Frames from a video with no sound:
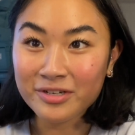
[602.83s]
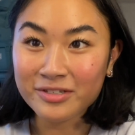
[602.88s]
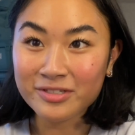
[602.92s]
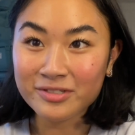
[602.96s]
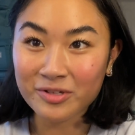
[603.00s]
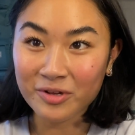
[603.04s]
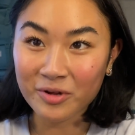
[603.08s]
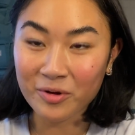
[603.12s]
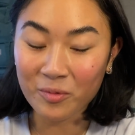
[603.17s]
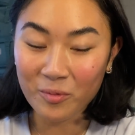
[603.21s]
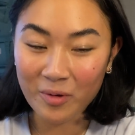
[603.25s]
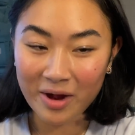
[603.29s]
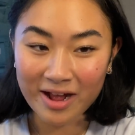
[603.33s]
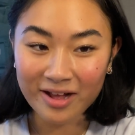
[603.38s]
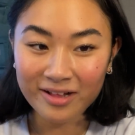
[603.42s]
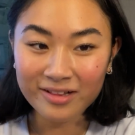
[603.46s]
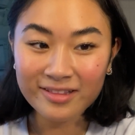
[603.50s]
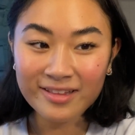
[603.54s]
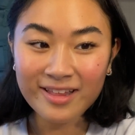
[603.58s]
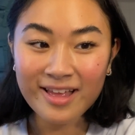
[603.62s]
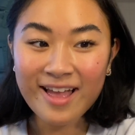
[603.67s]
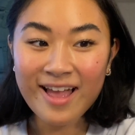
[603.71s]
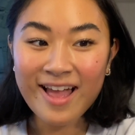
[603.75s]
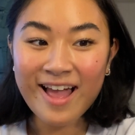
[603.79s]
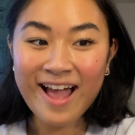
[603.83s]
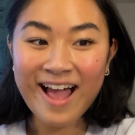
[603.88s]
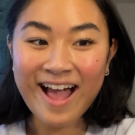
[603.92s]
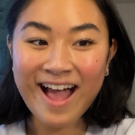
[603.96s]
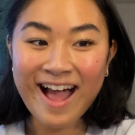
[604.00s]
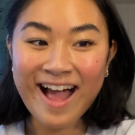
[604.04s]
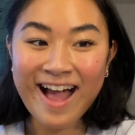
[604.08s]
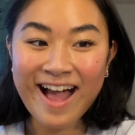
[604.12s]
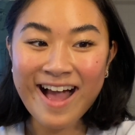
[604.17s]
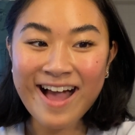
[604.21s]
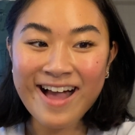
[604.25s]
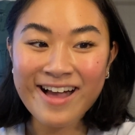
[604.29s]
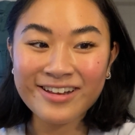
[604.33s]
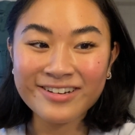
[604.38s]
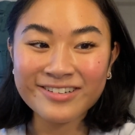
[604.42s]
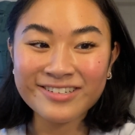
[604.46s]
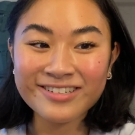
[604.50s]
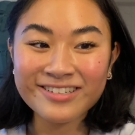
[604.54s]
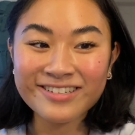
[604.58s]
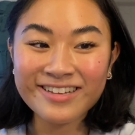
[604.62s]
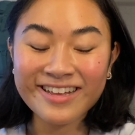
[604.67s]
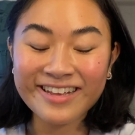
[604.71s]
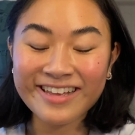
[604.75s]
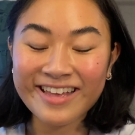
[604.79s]
is doing well.
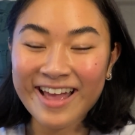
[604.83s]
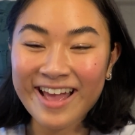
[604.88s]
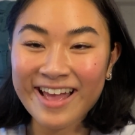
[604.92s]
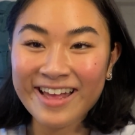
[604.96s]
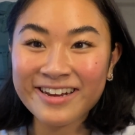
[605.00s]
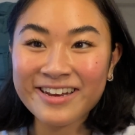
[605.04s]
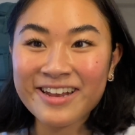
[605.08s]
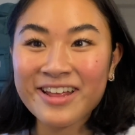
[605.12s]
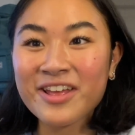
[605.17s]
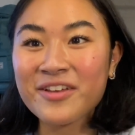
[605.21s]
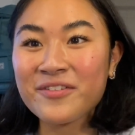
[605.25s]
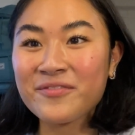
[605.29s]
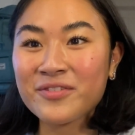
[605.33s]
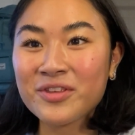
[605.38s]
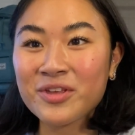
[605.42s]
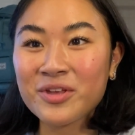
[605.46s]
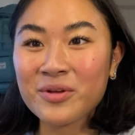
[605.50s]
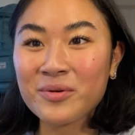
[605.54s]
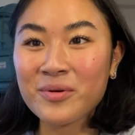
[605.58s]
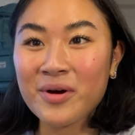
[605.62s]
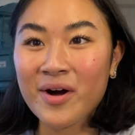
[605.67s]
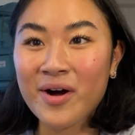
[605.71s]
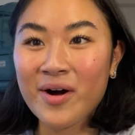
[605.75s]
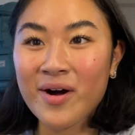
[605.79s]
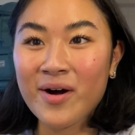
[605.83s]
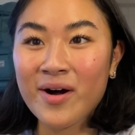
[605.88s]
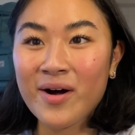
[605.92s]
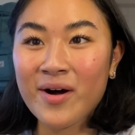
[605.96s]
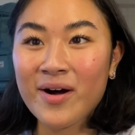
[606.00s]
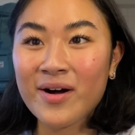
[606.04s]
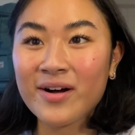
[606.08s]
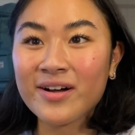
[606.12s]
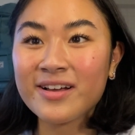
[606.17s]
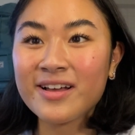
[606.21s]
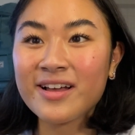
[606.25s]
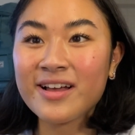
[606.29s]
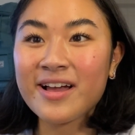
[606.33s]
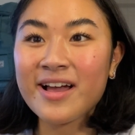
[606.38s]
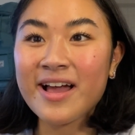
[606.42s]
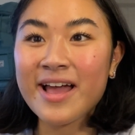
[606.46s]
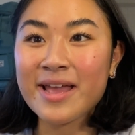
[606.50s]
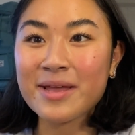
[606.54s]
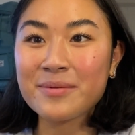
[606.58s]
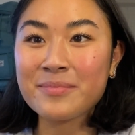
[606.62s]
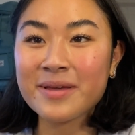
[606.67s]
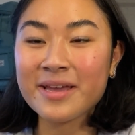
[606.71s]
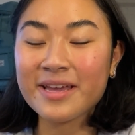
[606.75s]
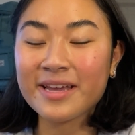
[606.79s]
And again, if you are
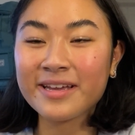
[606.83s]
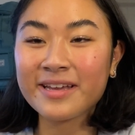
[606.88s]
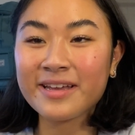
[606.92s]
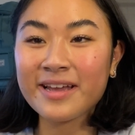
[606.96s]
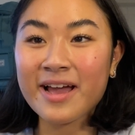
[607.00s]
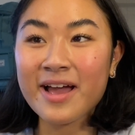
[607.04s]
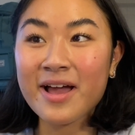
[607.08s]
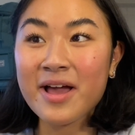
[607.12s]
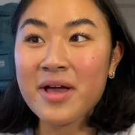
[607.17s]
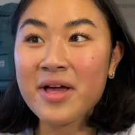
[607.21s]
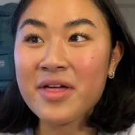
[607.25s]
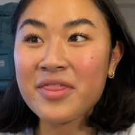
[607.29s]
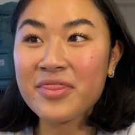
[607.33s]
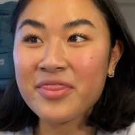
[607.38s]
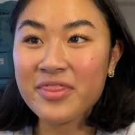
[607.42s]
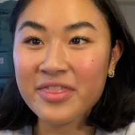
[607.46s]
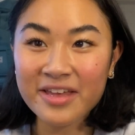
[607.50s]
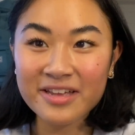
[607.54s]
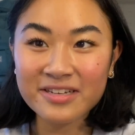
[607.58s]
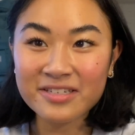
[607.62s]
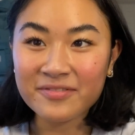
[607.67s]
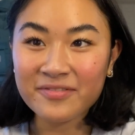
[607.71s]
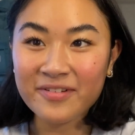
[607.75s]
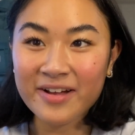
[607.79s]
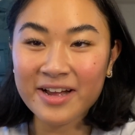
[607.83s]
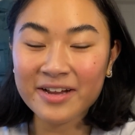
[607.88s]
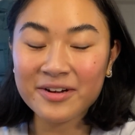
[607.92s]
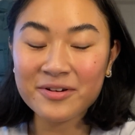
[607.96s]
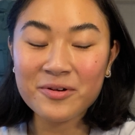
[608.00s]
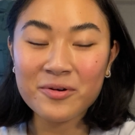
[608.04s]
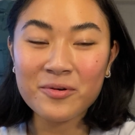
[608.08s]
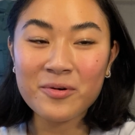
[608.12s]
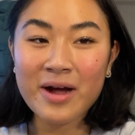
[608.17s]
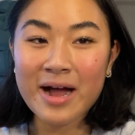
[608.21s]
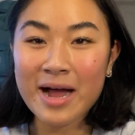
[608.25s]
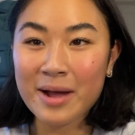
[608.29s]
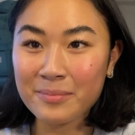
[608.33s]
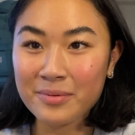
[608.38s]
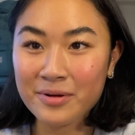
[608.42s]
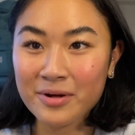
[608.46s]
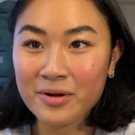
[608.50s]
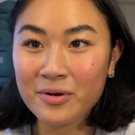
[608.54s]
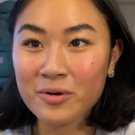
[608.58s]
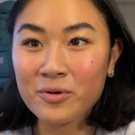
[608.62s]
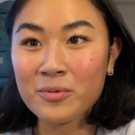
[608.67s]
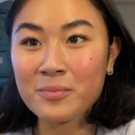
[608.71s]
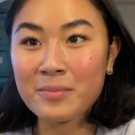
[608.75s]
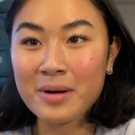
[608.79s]
a big theatre fan or
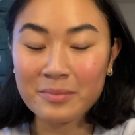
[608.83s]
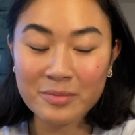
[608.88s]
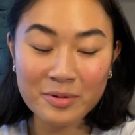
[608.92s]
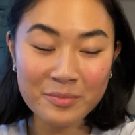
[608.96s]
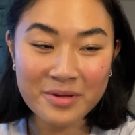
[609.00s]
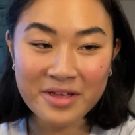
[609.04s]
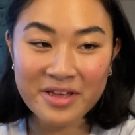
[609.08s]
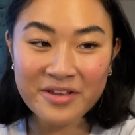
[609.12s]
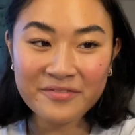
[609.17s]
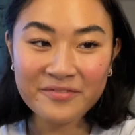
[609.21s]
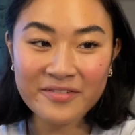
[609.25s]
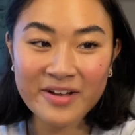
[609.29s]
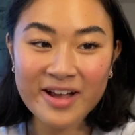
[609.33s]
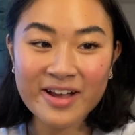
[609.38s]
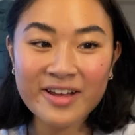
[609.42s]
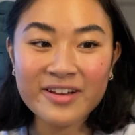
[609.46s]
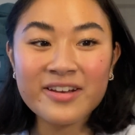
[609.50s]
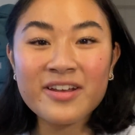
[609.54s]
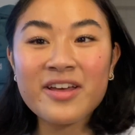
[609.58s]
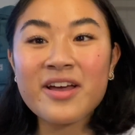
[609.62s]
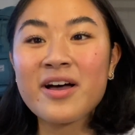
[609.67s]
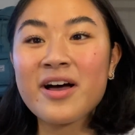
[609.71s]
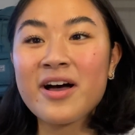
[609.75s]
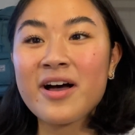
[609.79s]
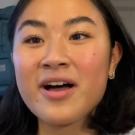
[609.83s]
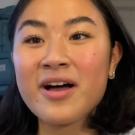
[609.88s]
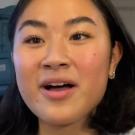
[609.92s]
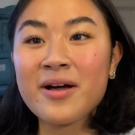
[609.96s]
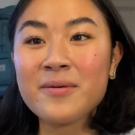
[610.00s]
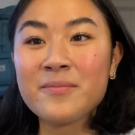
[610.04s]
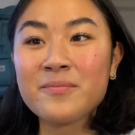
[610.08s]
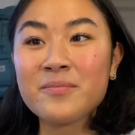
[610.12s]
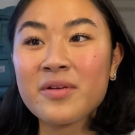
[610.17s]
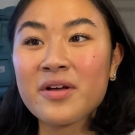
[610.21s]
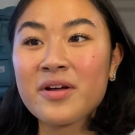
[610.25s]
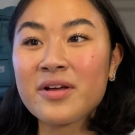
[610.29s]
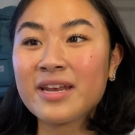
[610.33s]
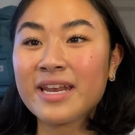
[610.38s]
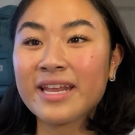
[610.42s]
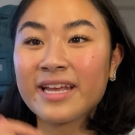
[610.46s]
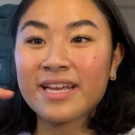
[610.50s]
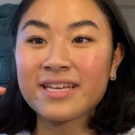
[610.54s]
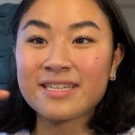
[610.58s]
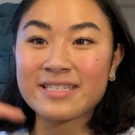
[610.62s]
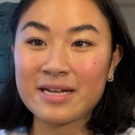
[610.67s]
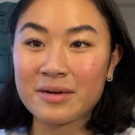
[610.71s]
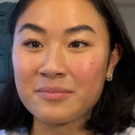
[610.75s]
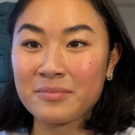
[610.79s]
ABBA or Mamma Mia fan,
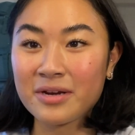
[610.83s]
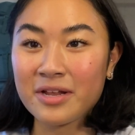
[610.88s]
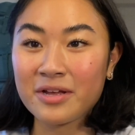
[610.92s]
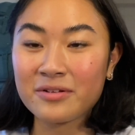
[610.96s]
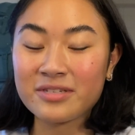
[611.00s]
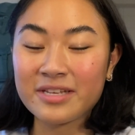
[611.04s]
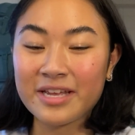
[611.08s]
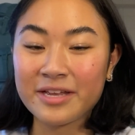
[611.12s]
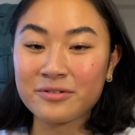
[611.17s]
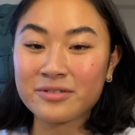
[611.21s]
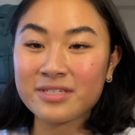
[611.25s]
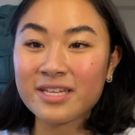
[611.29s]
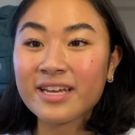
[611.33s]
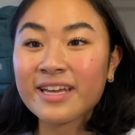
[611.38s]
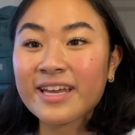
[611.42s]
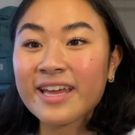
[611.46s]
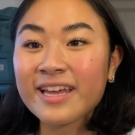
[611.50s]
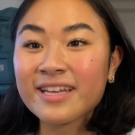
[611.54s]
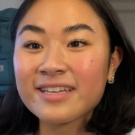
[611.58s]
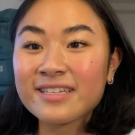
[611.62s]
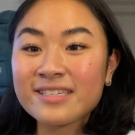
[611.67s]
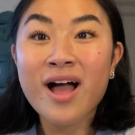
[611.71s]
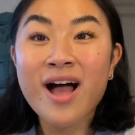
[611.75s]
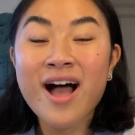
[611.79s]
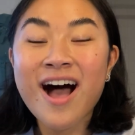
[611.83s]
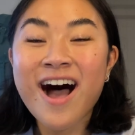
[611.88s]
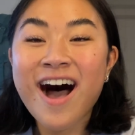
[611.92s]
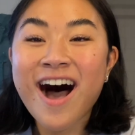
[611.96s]
link is down below to get your tickets.